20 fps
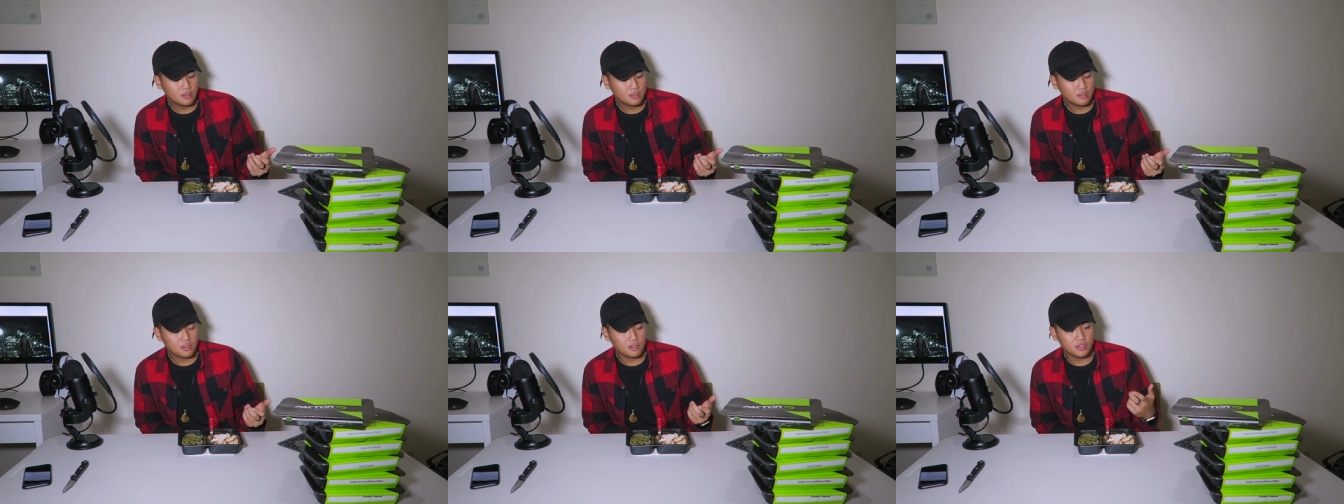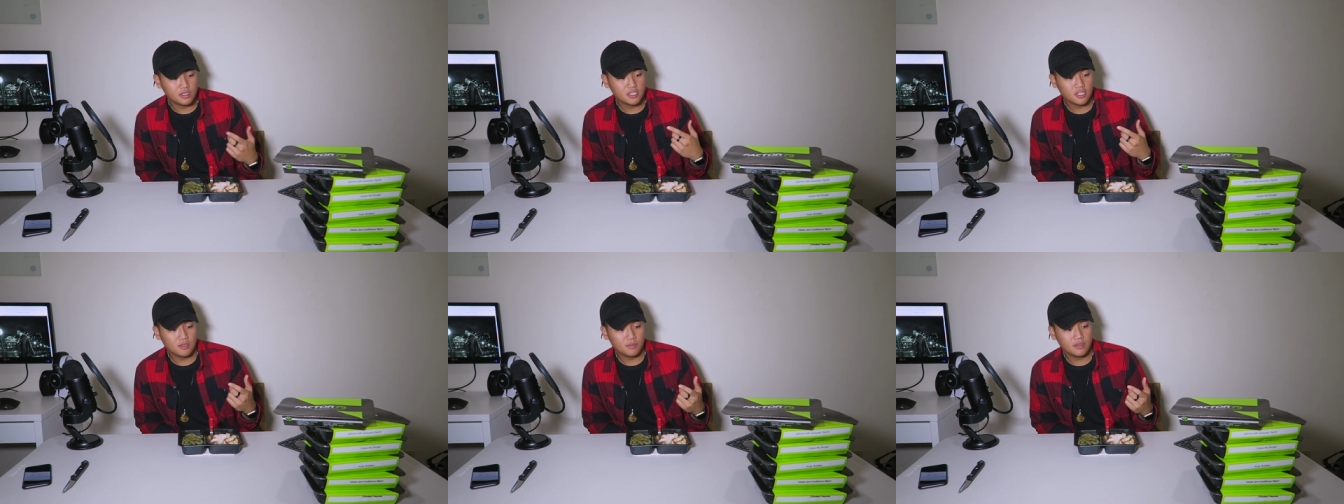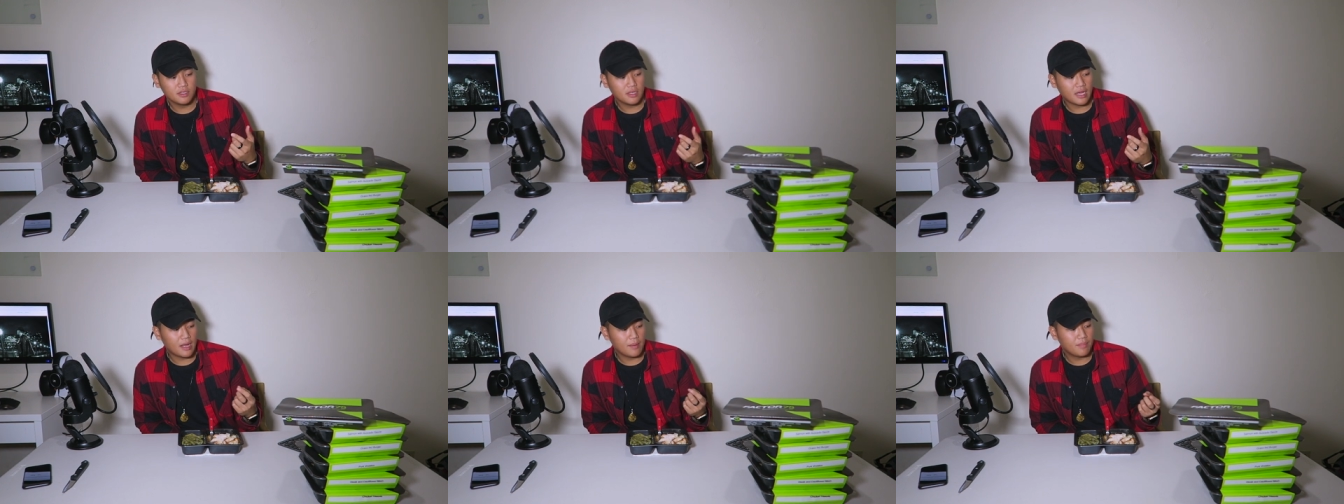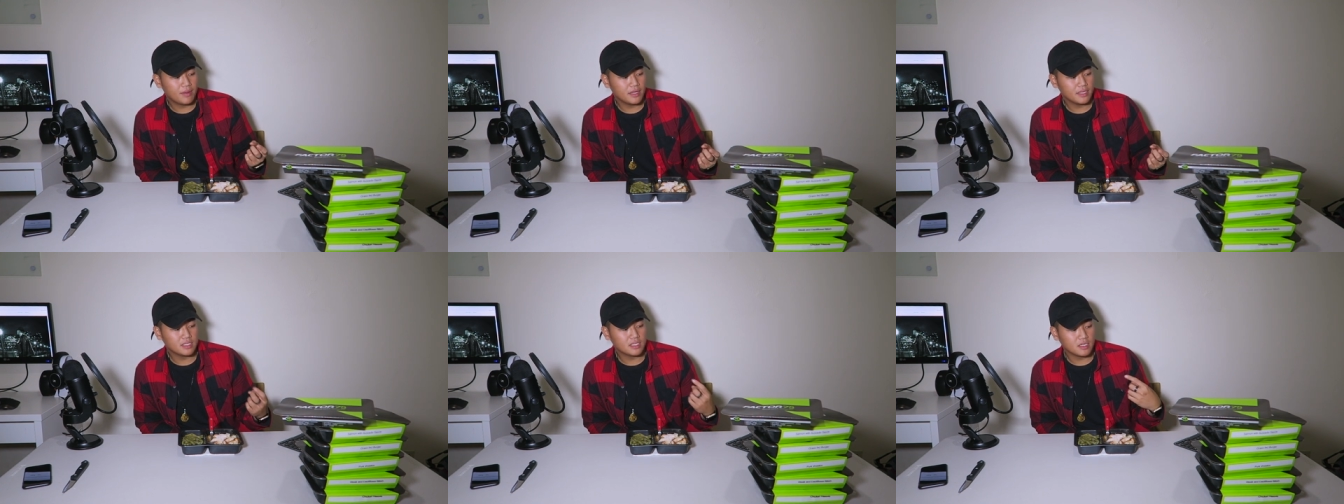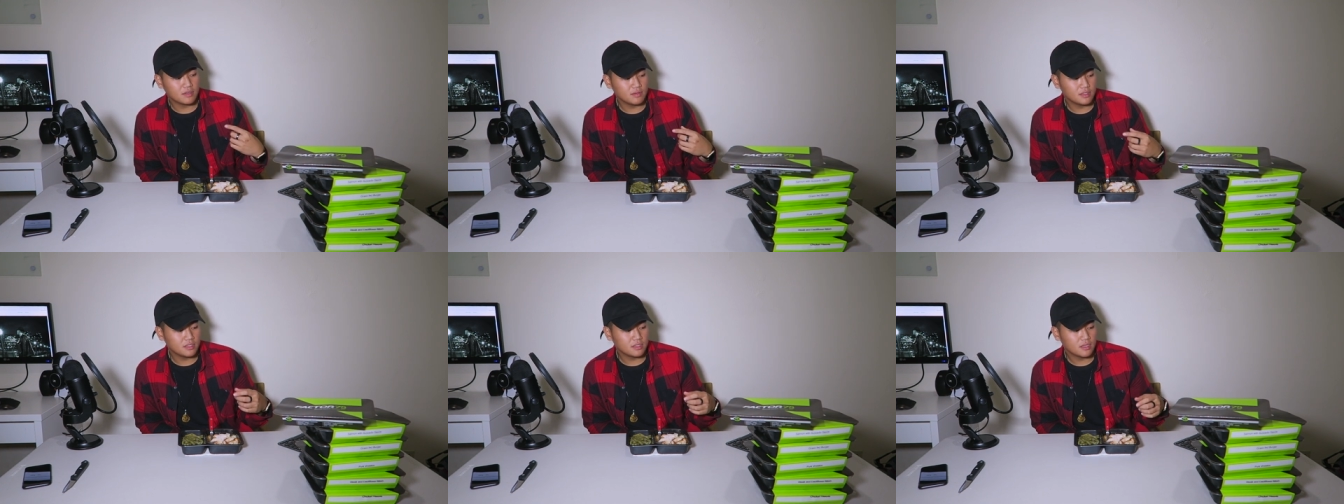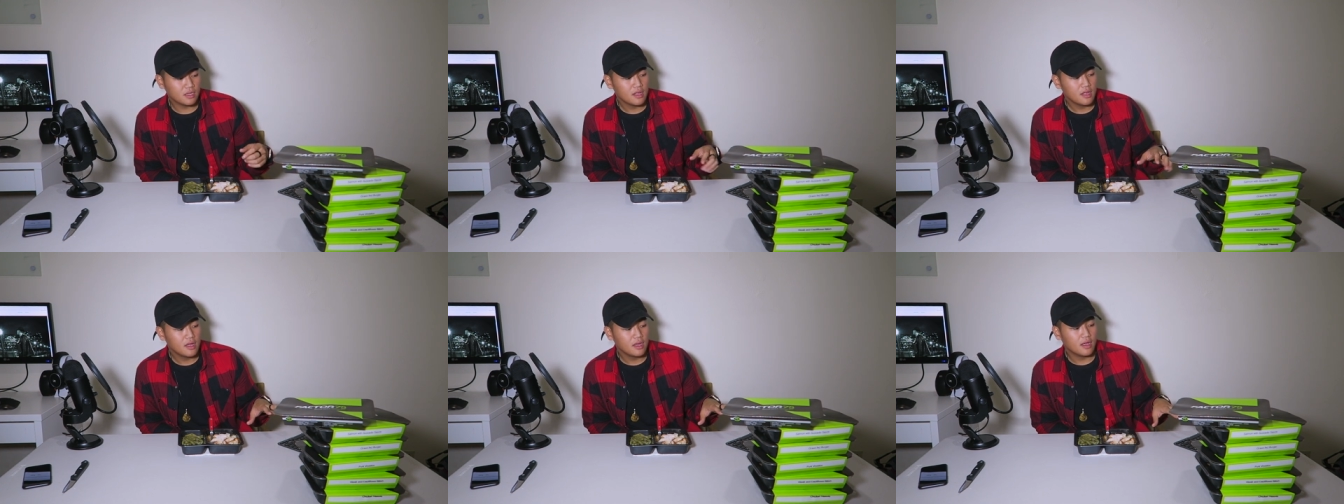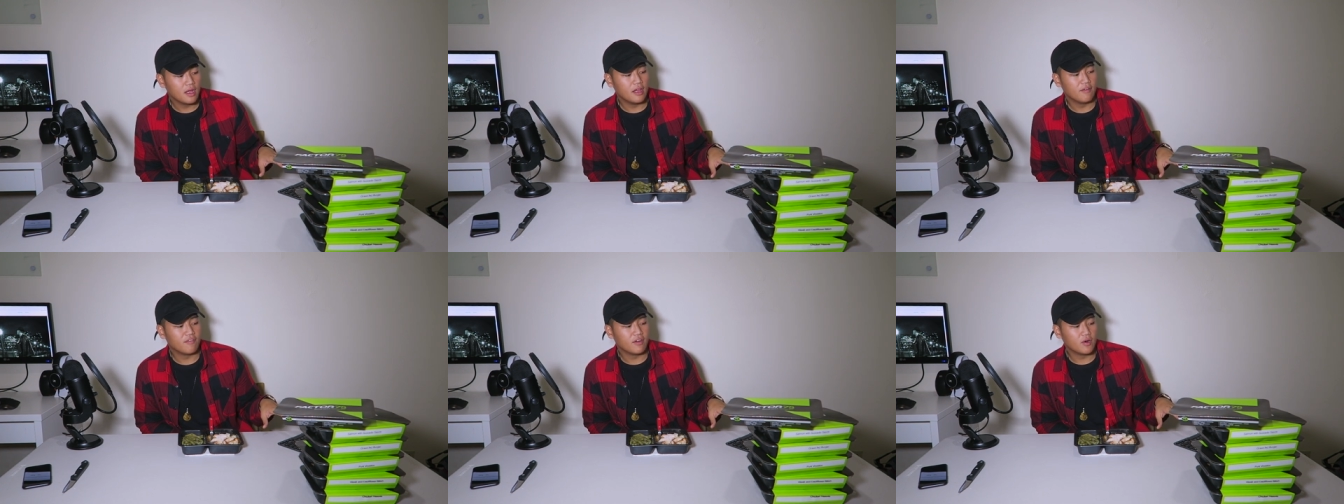So you tell me I paid
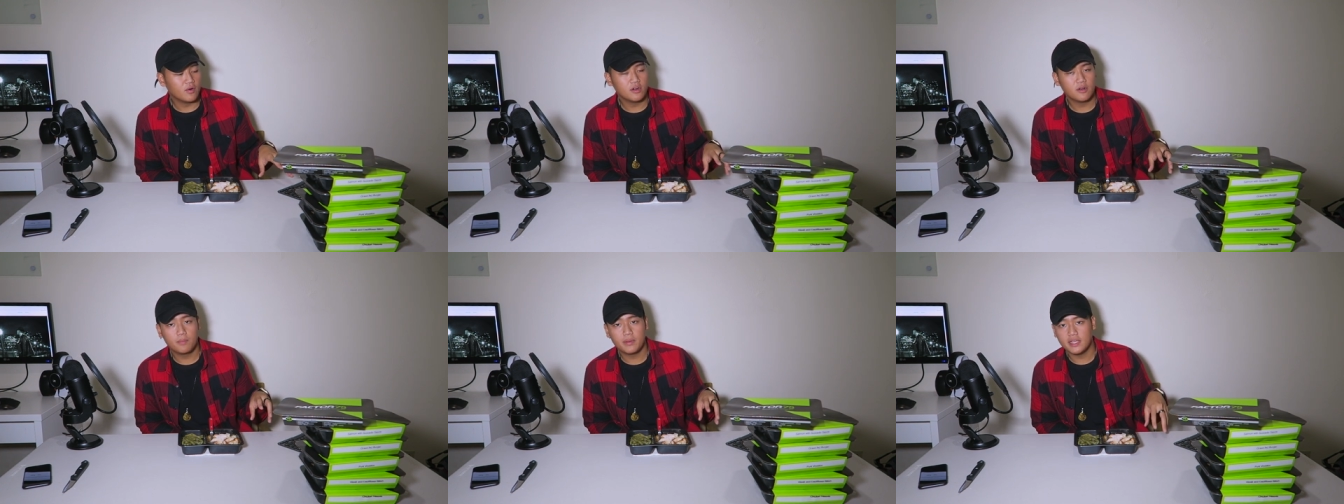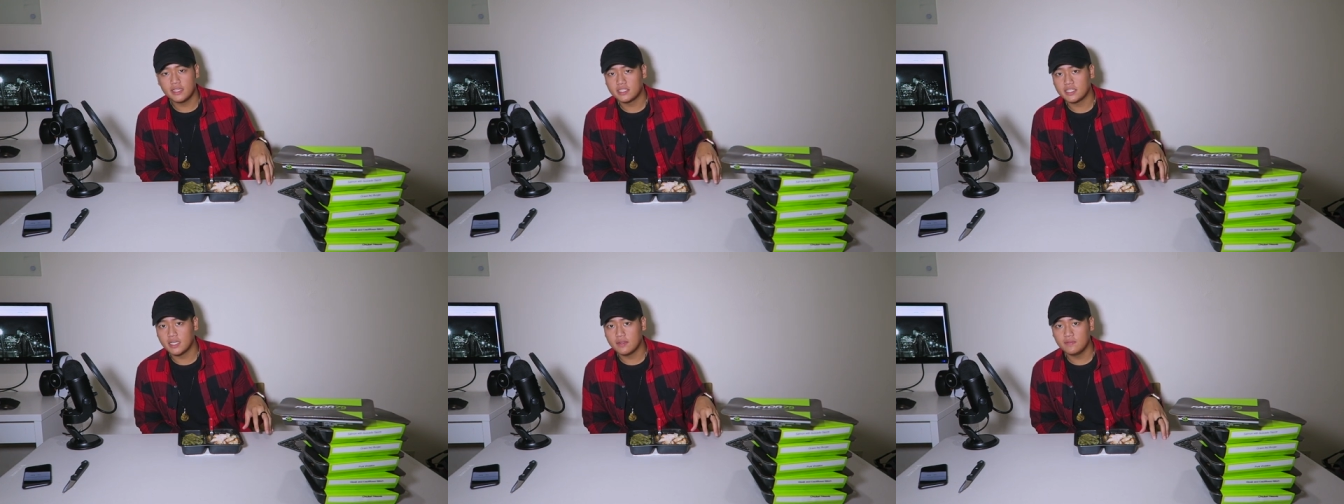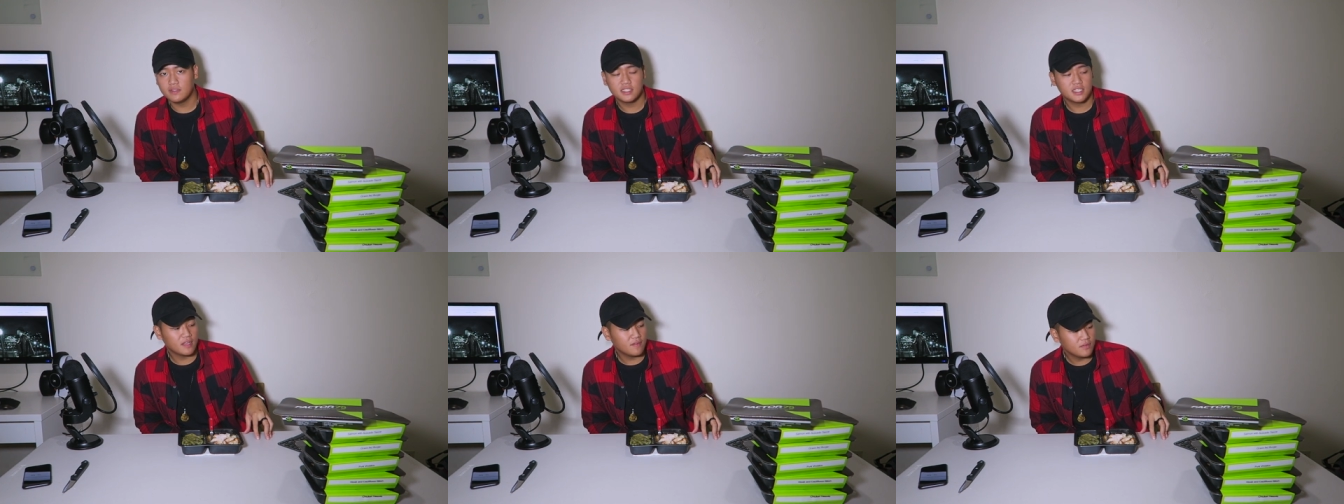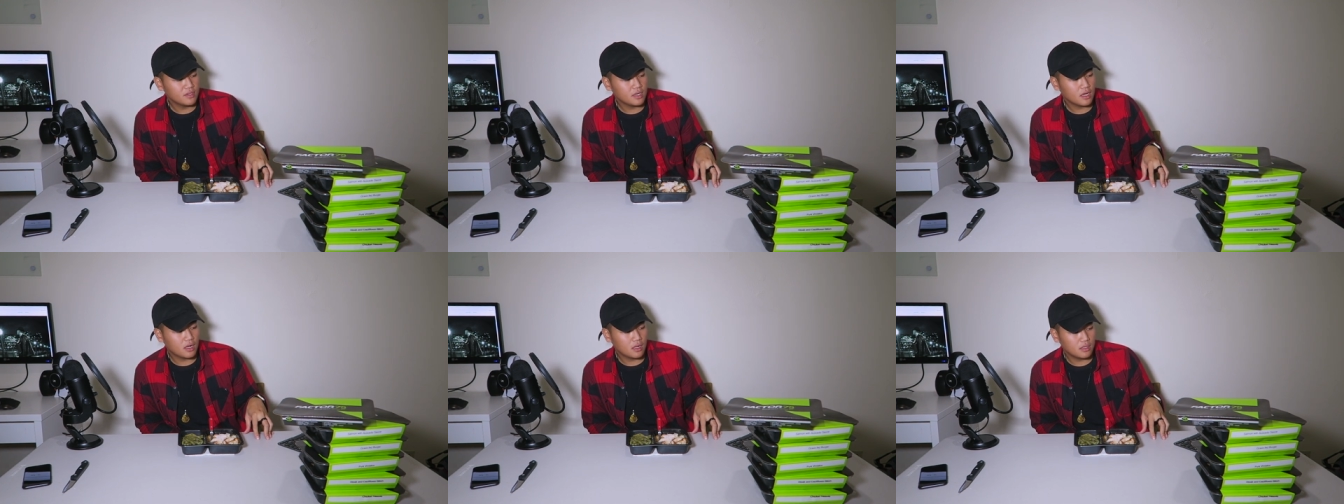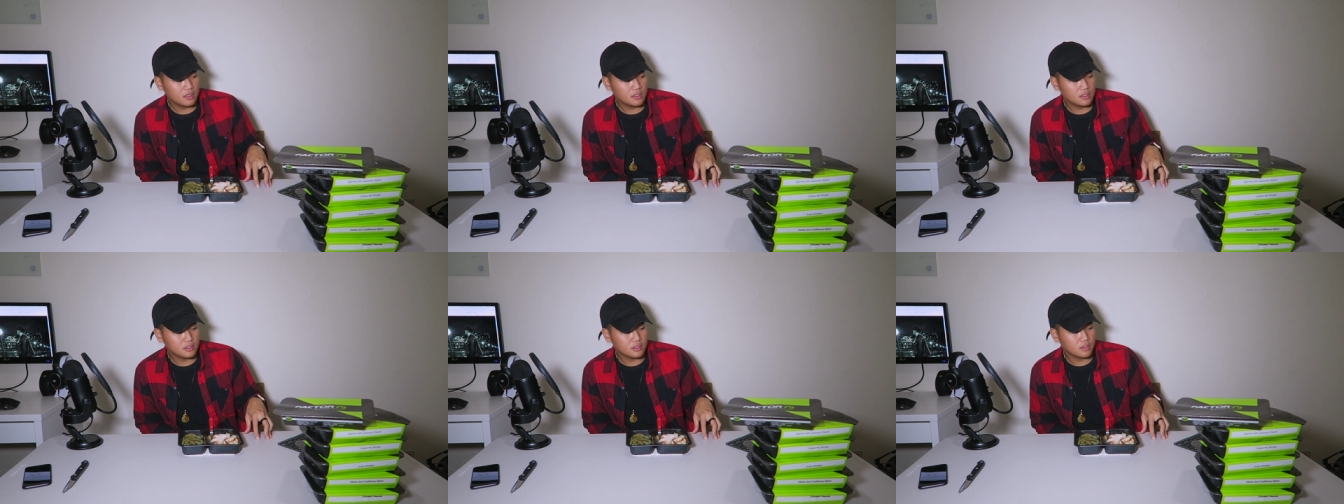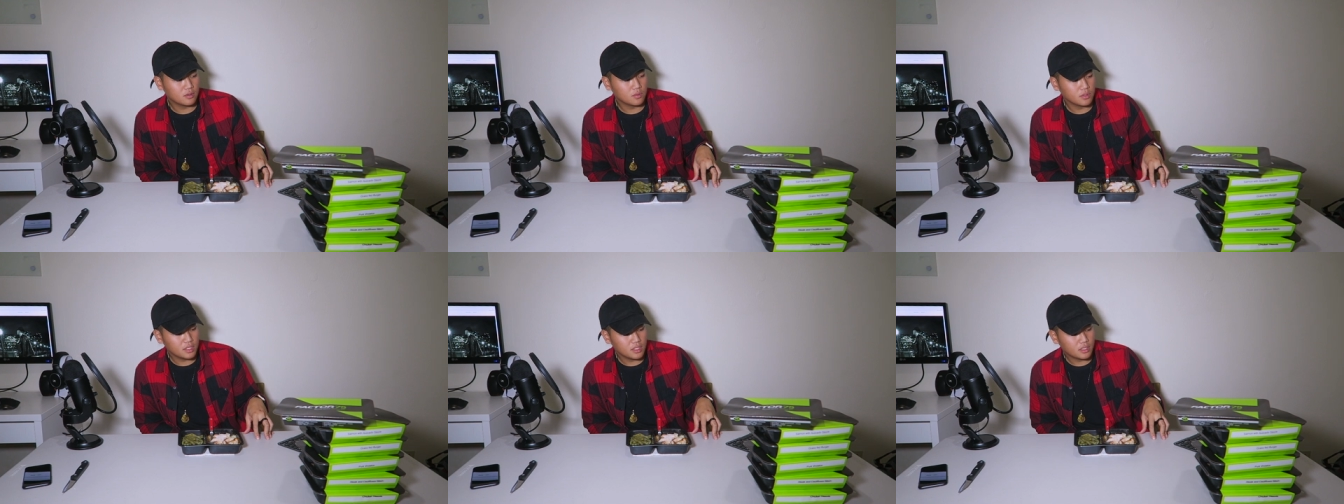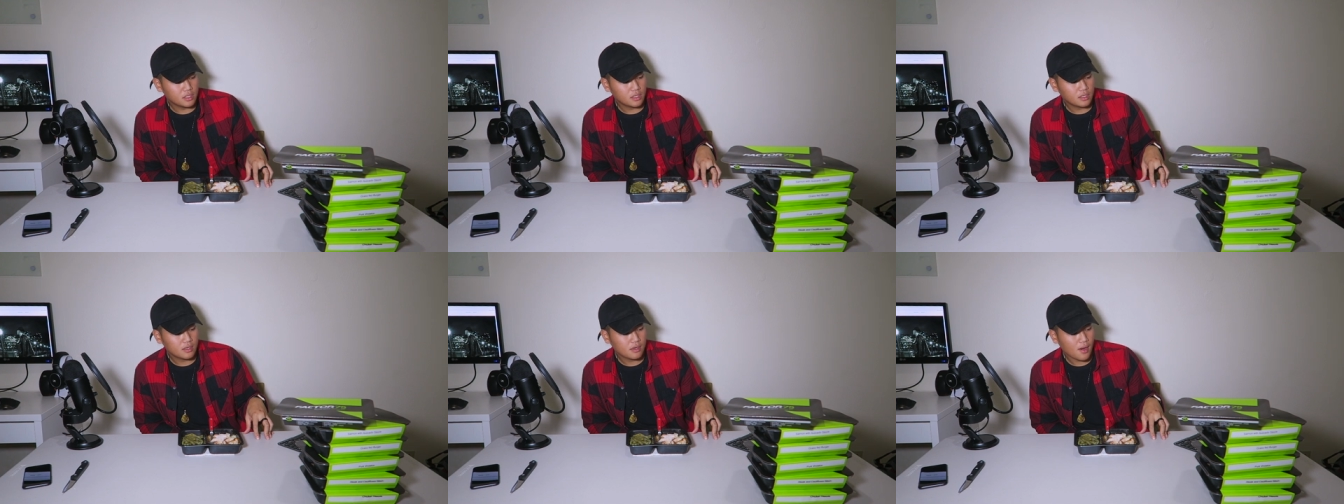if I were to pay $77 a
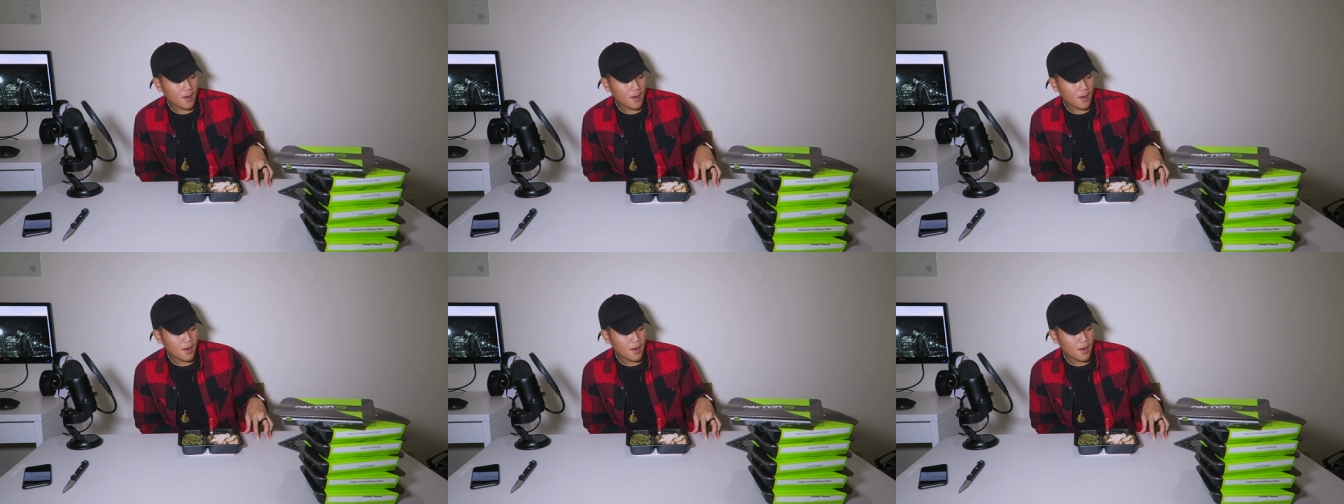week